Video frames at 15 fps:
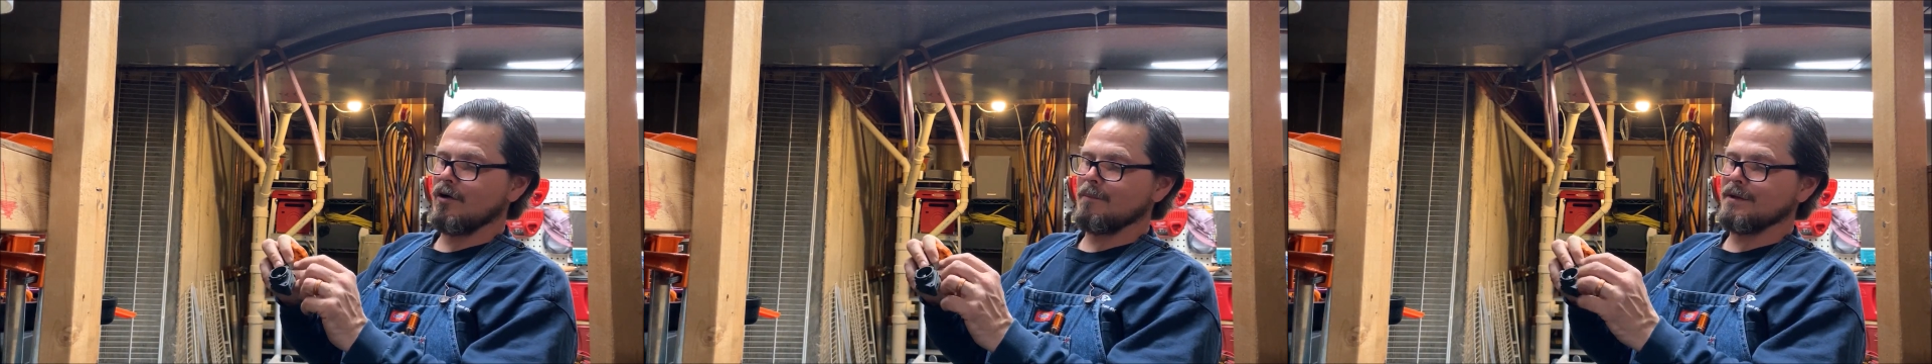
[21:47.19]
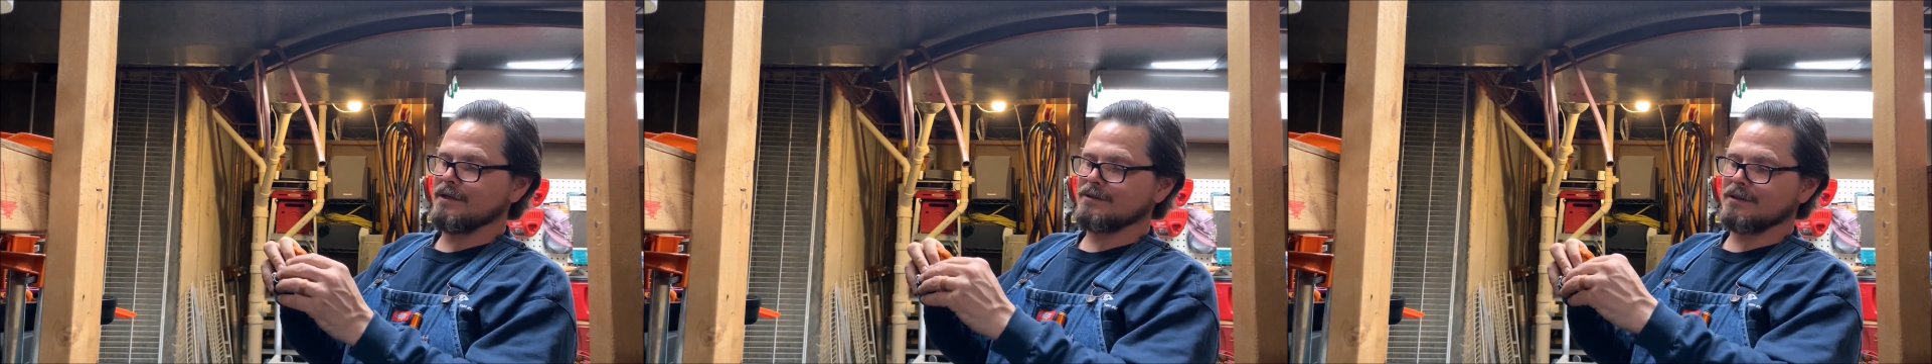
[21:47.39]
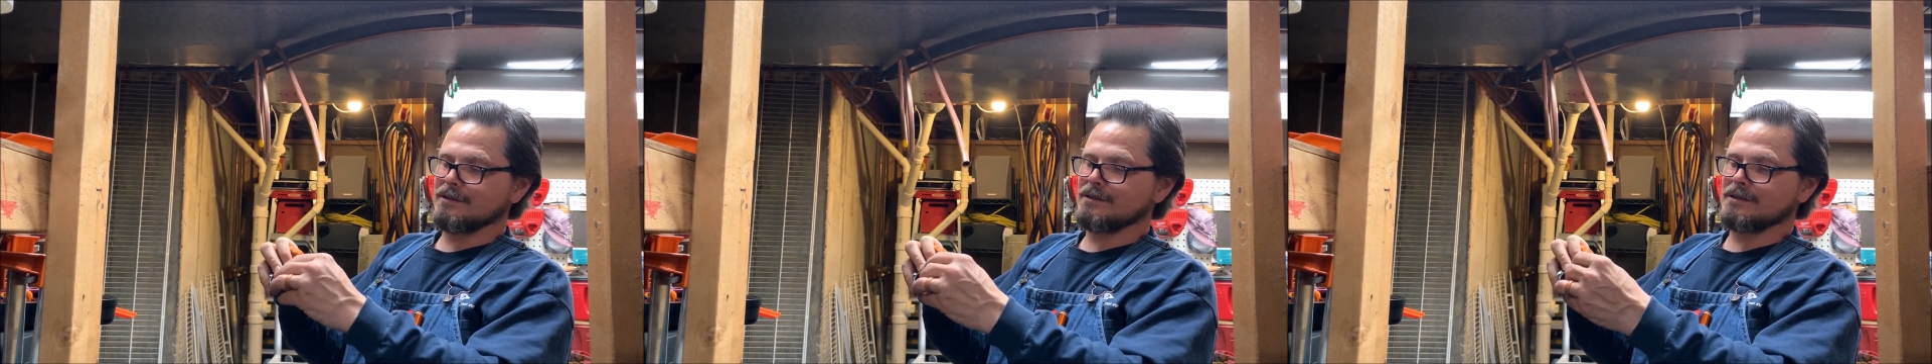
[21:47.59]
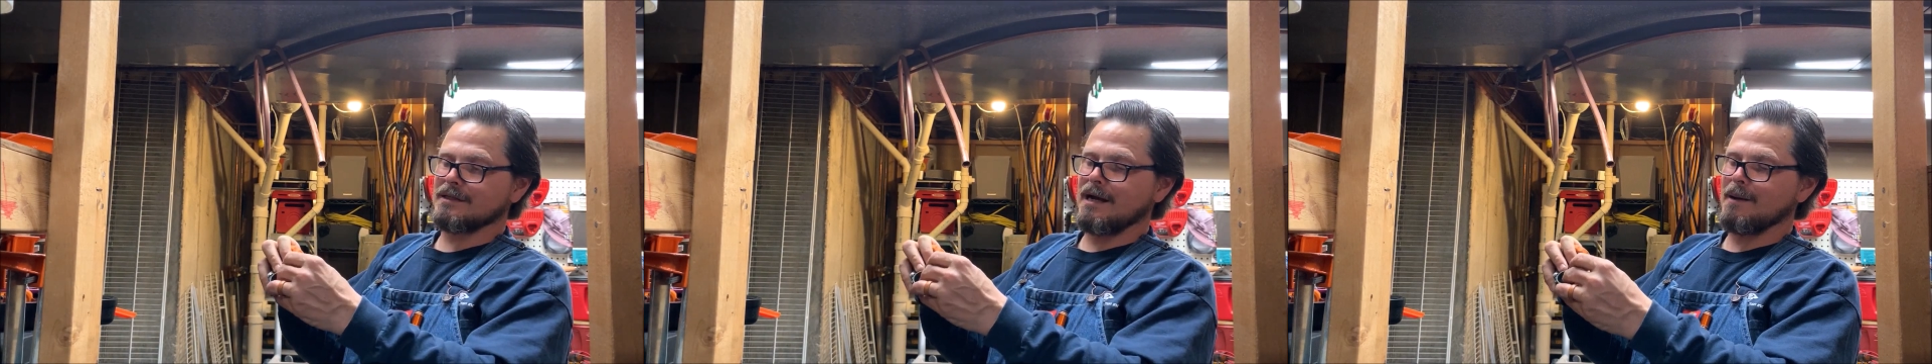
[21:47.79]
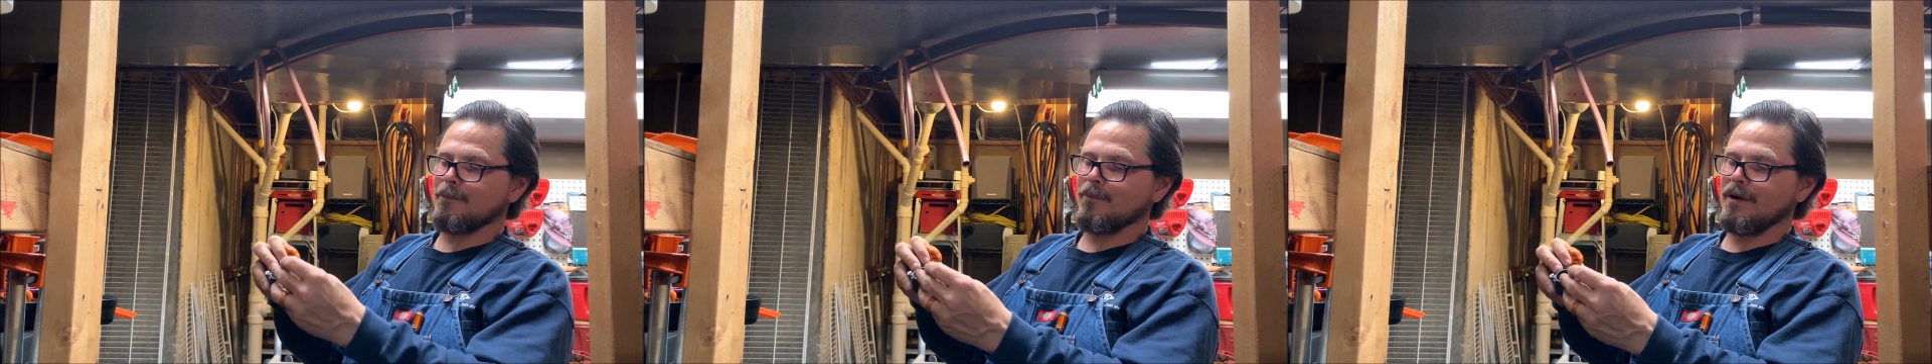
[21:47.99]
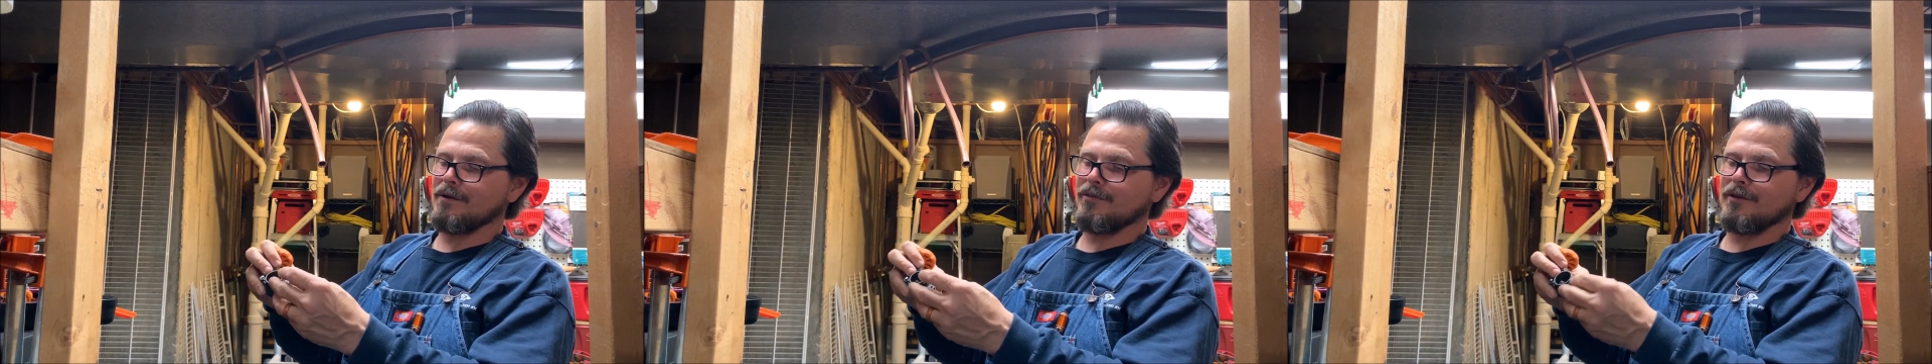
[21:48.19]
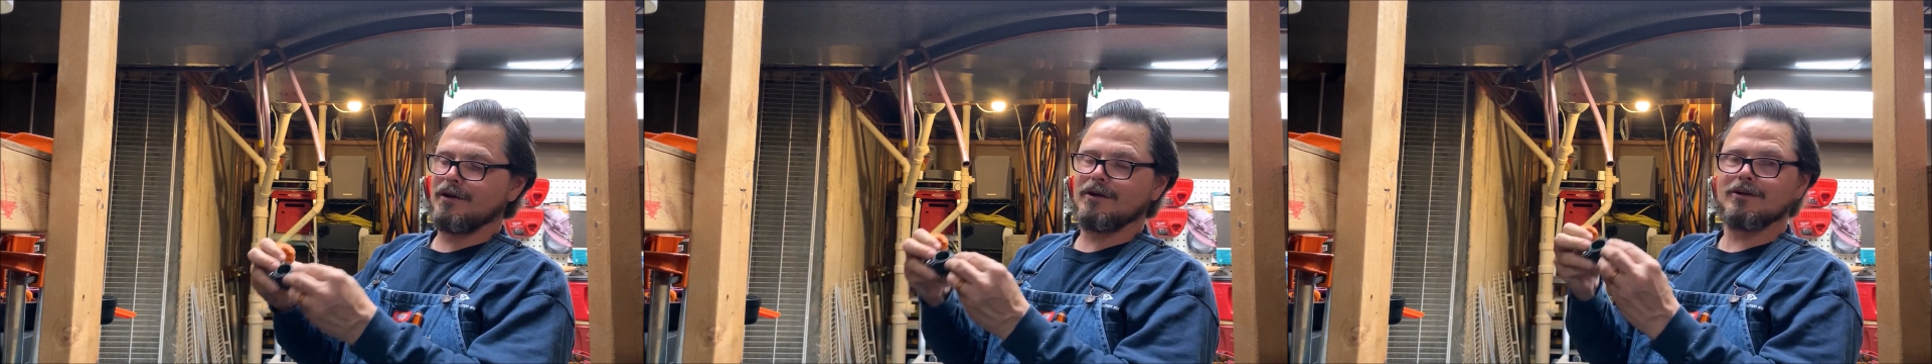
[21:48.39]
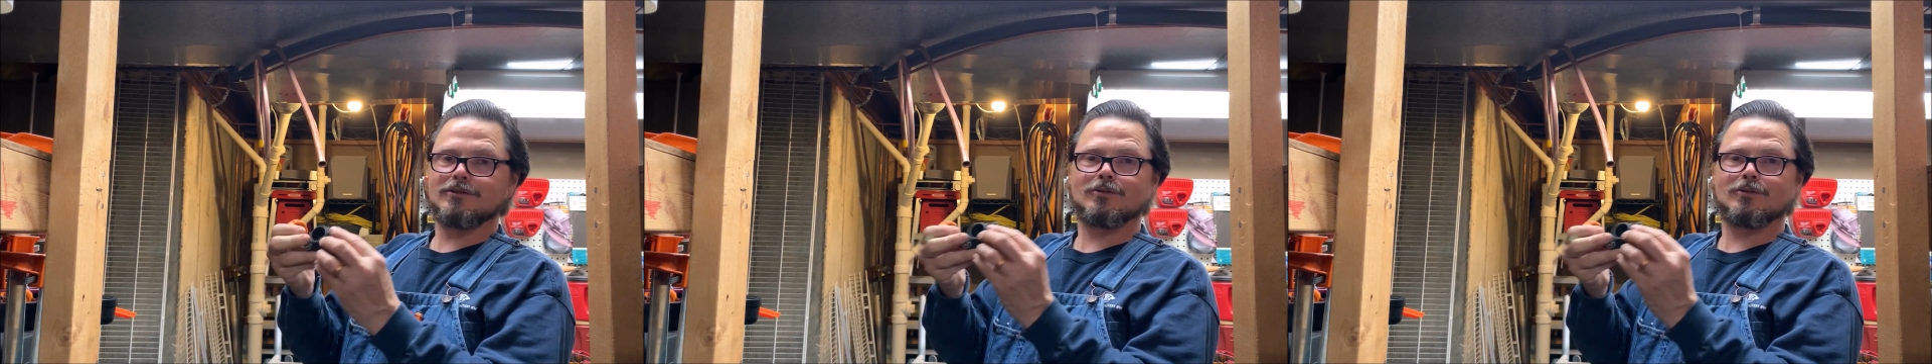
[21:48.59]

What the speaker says: I mean, it's going to stop right there,